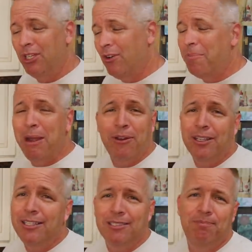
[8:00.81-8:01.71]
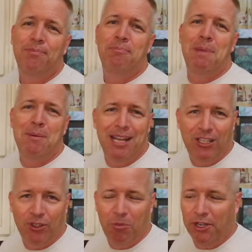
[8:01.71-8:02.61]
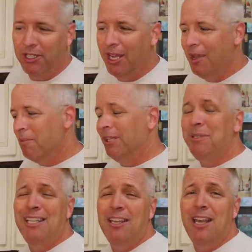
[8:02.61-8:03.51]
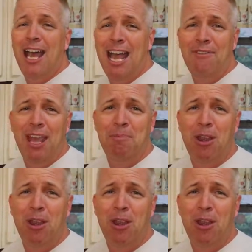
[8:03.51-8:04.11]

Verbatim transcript: You know, Americans, maybe not so much. But let me tell you, I've had